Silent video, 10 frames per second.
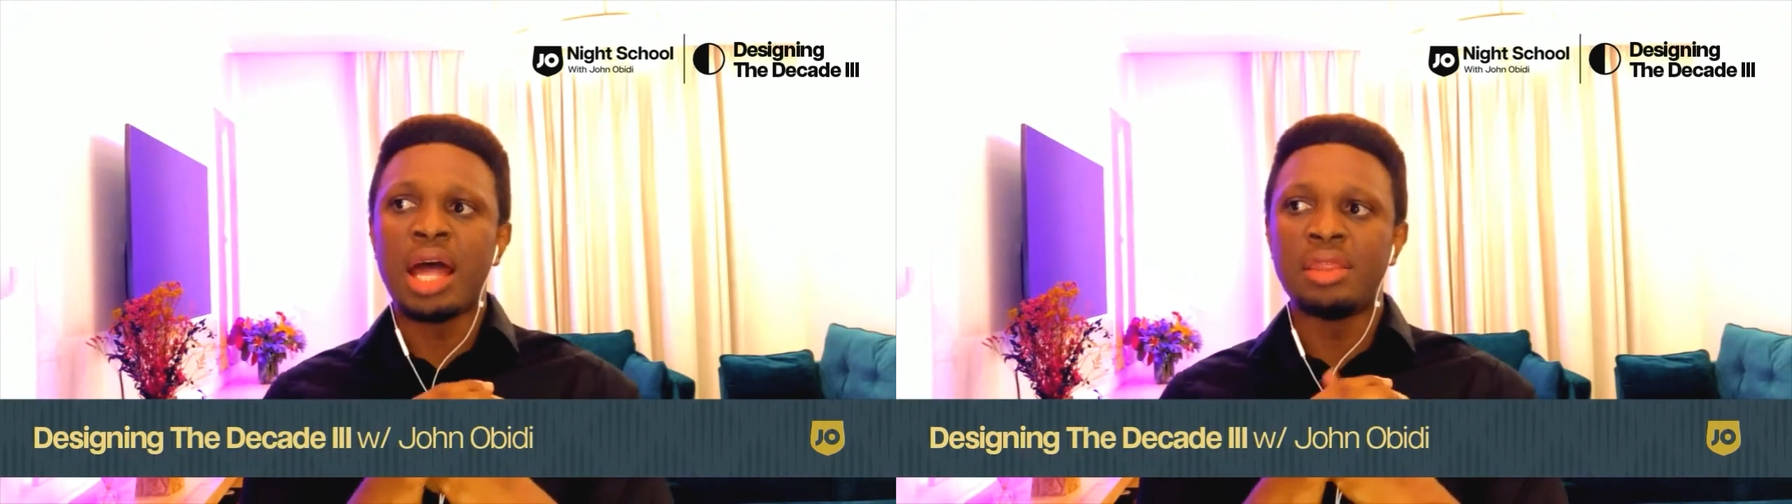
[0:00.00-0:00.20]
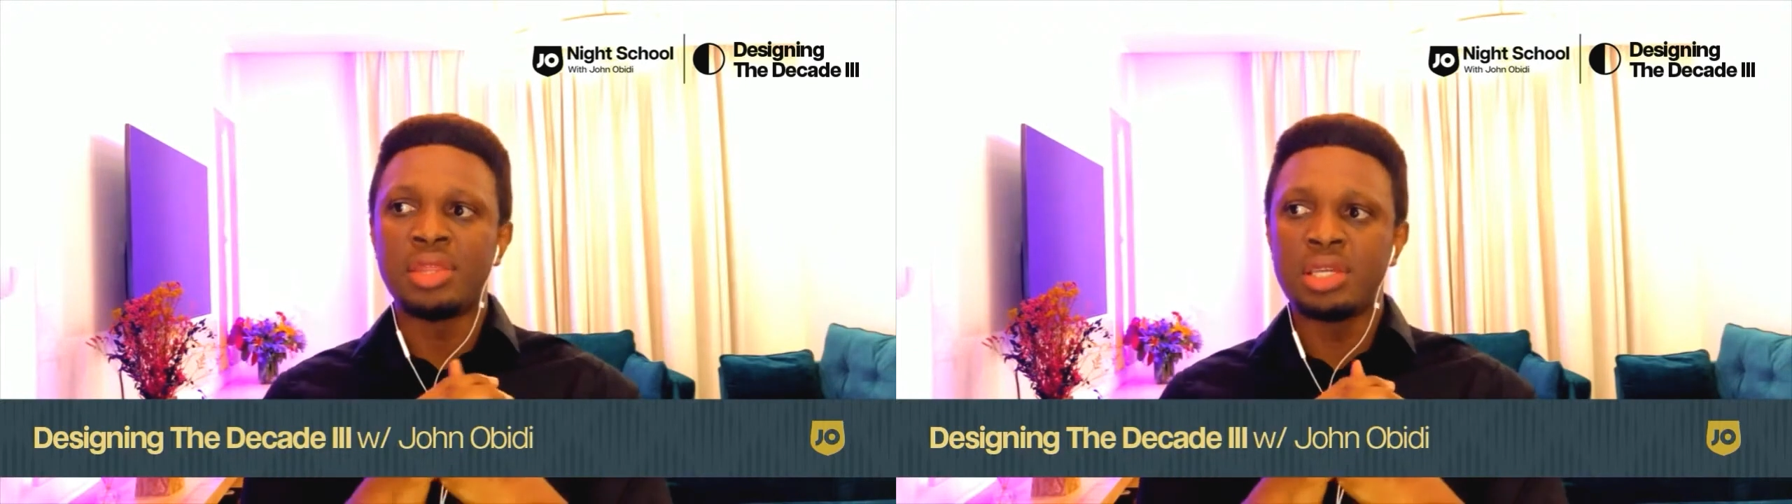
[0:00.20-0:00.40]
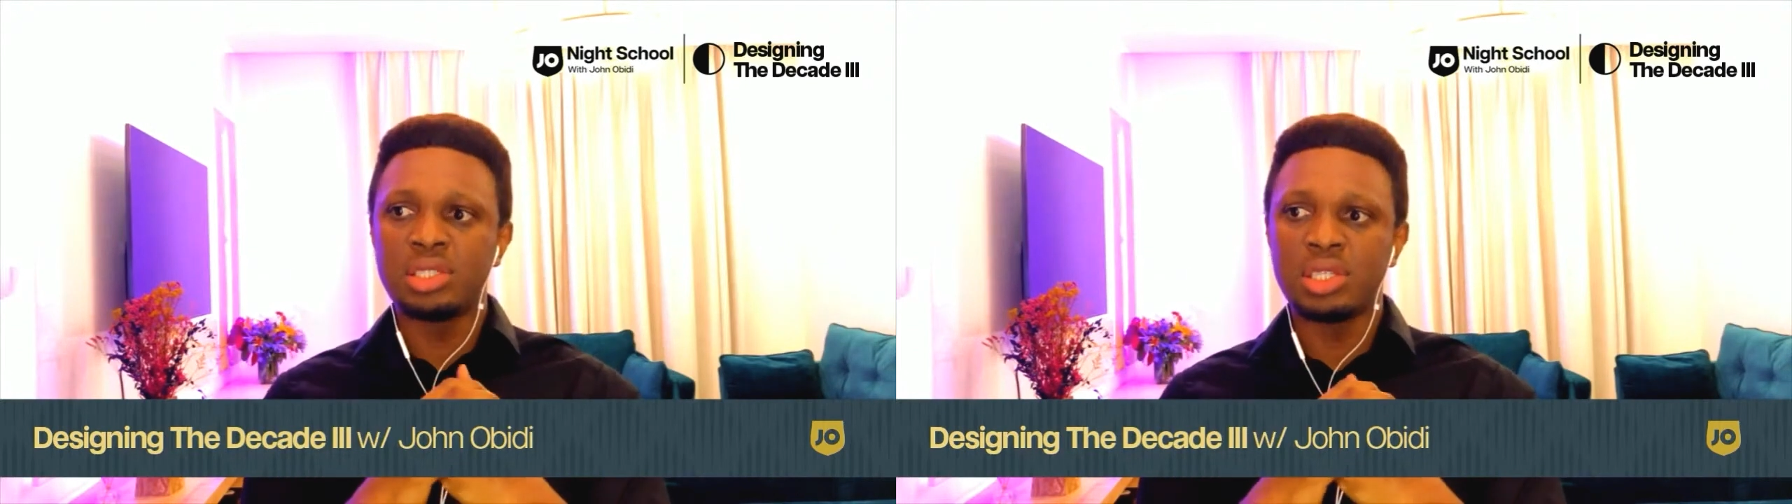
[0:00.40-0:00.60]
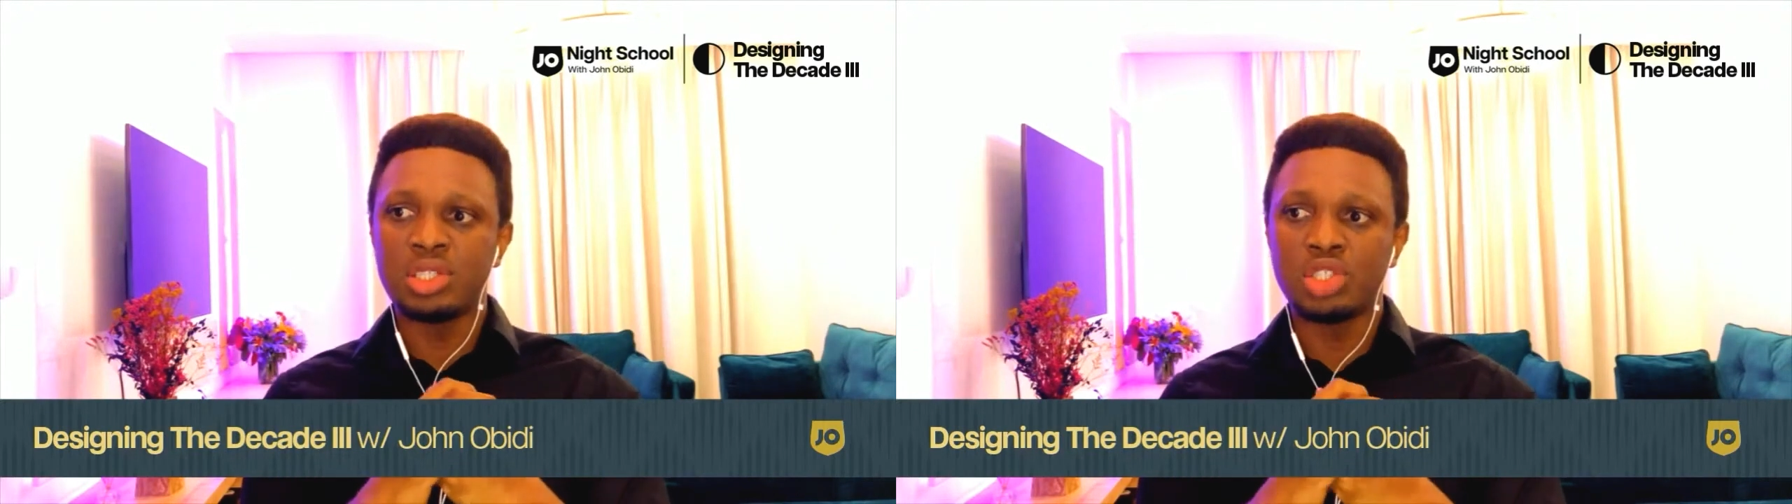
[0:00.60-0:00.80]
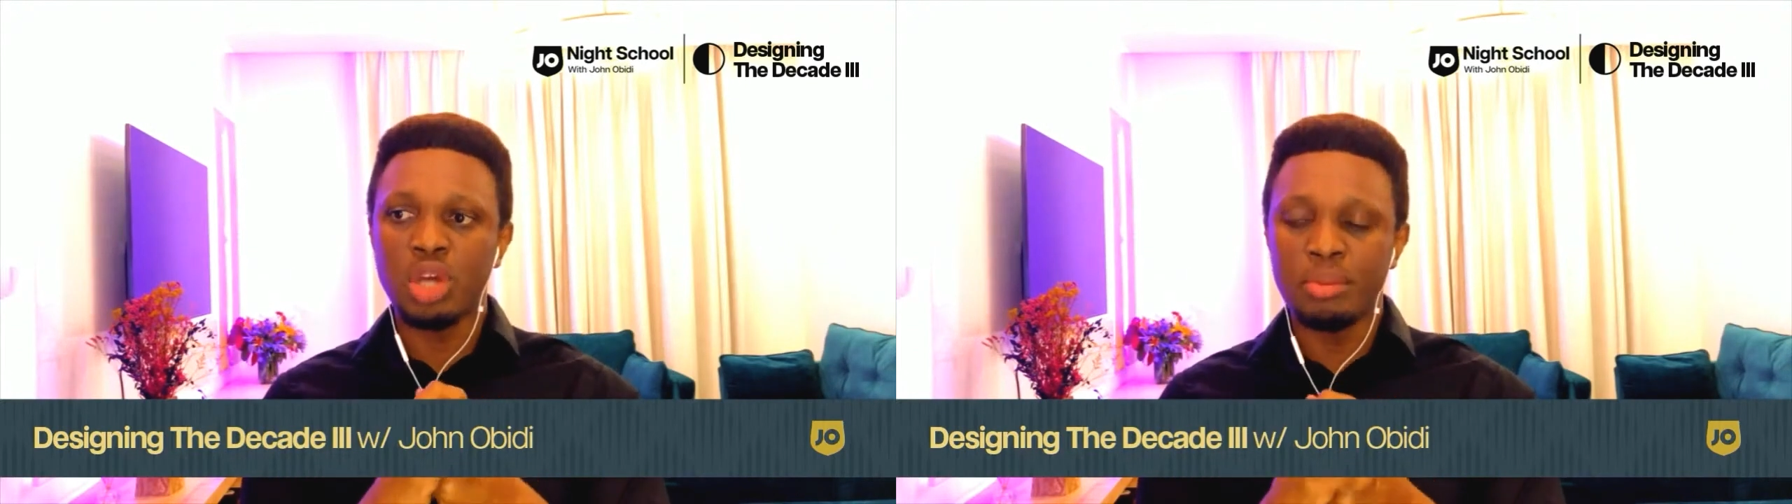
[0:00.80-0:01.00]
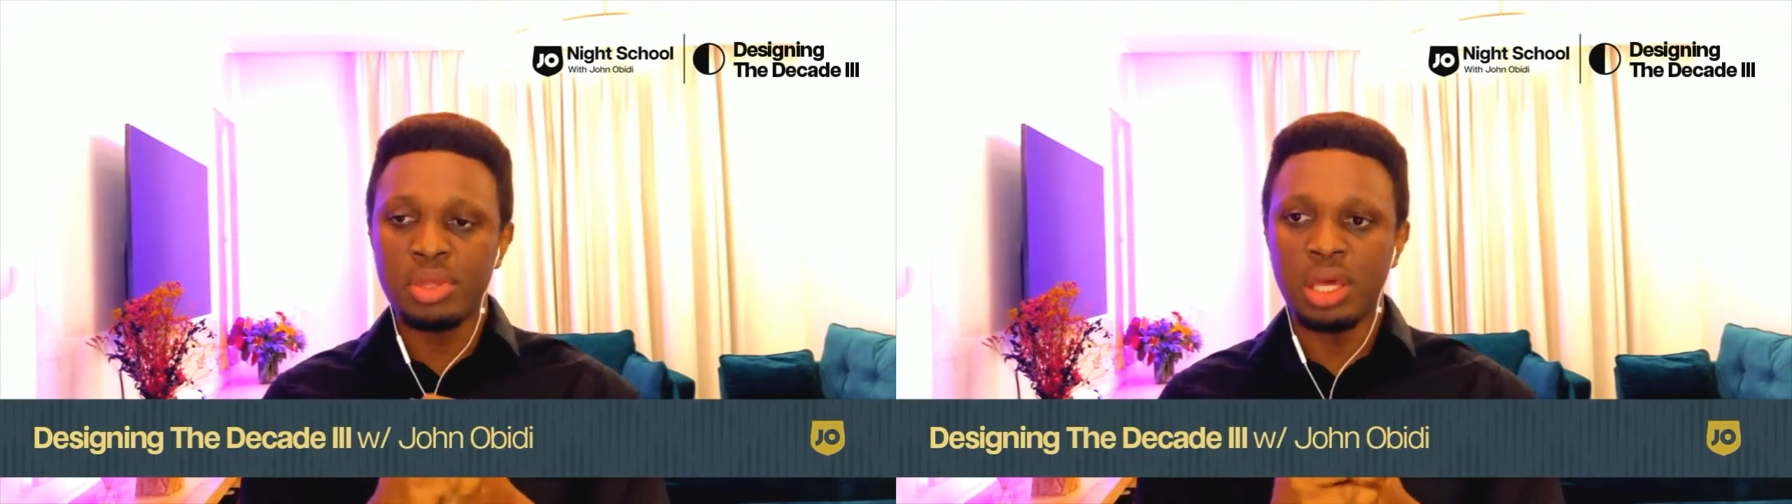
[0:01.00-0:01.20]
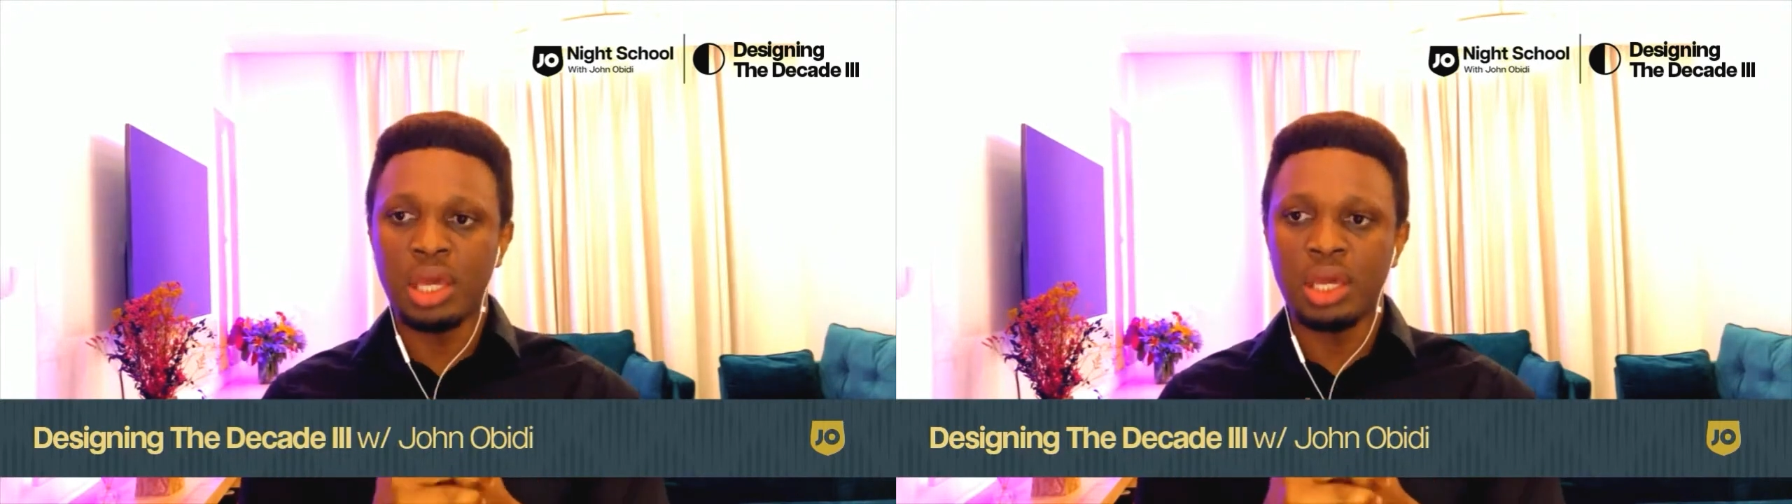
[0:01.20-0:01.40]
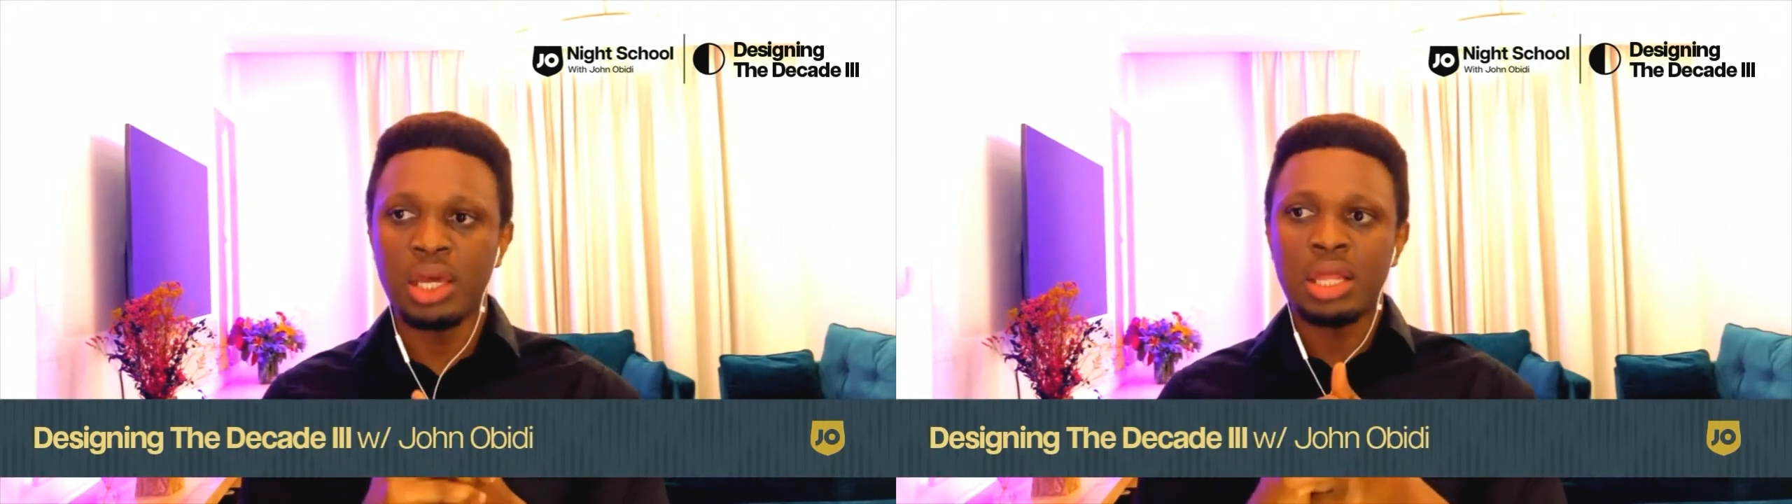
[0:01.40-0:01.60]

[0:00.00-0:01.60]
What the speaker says: and this is something